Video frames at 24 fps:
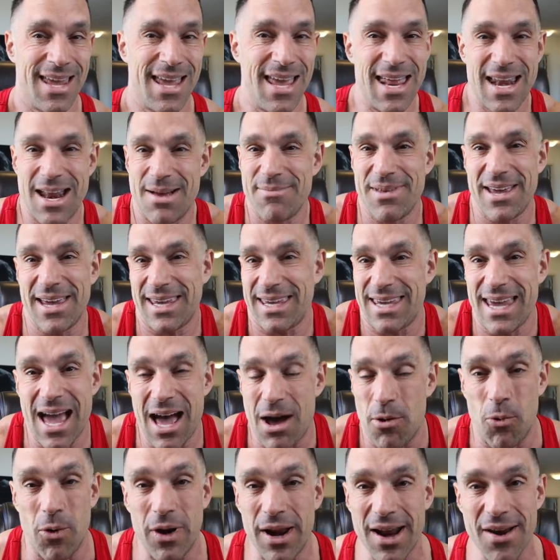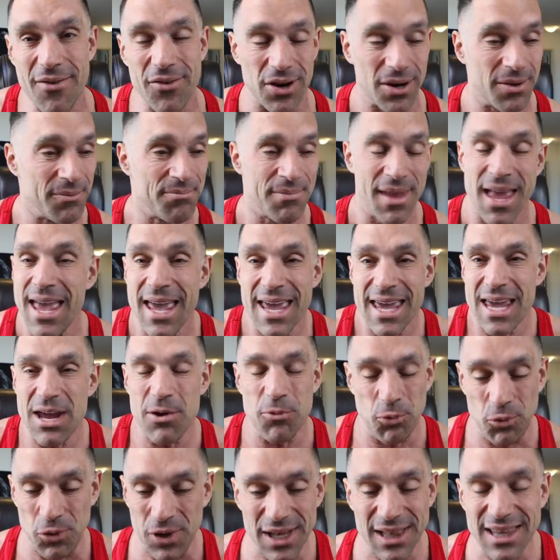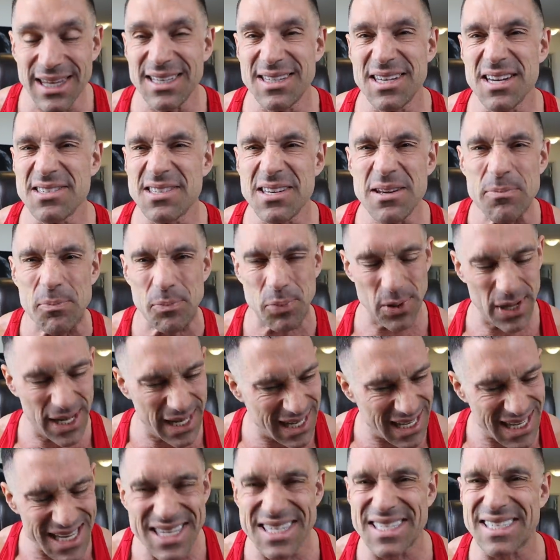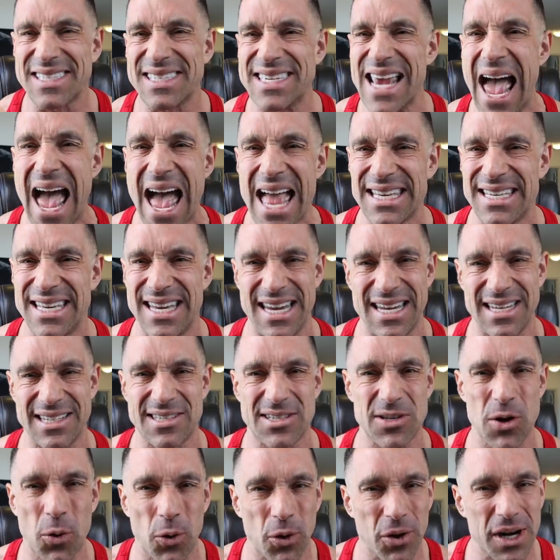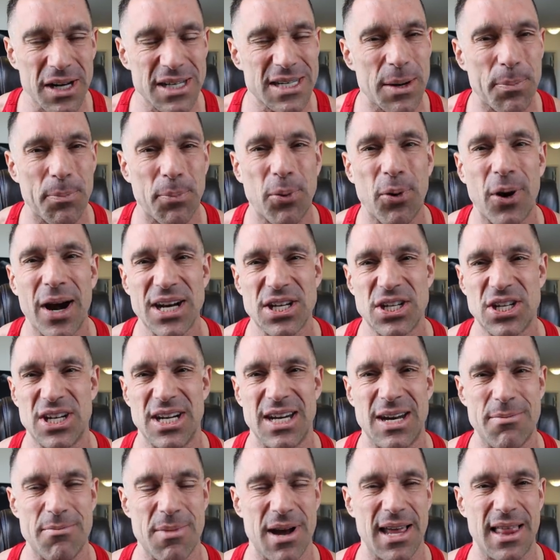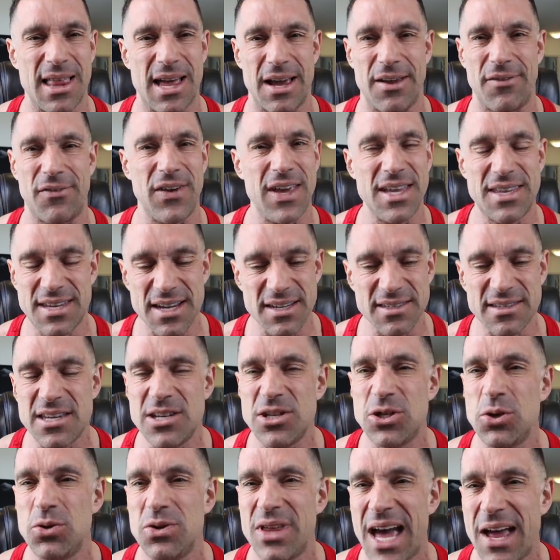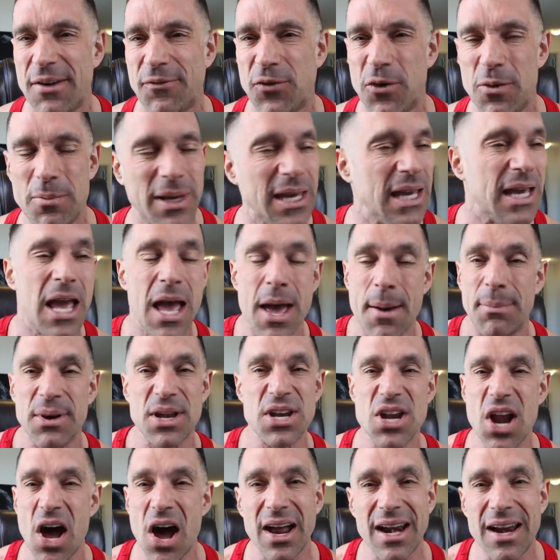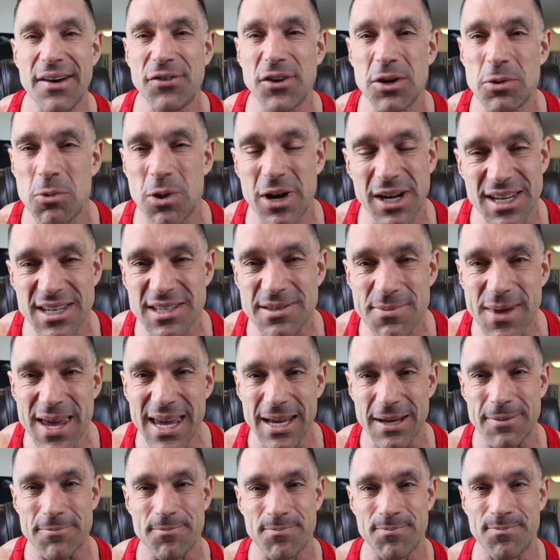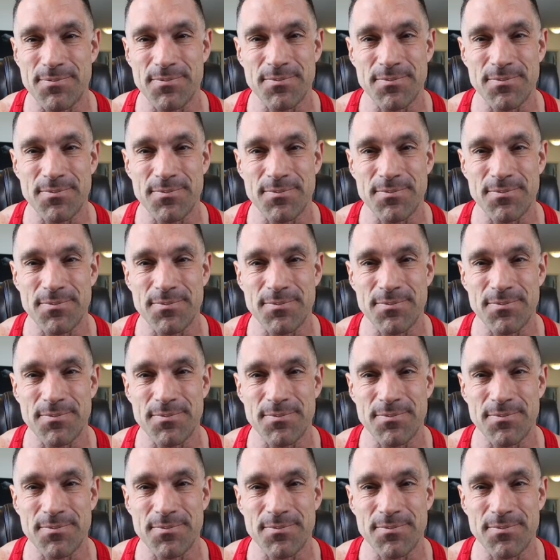And I'm like, yeah, whatever it really doesn't bring sadness or a depression in my life. It doesn't do that for me. But not everyone is me.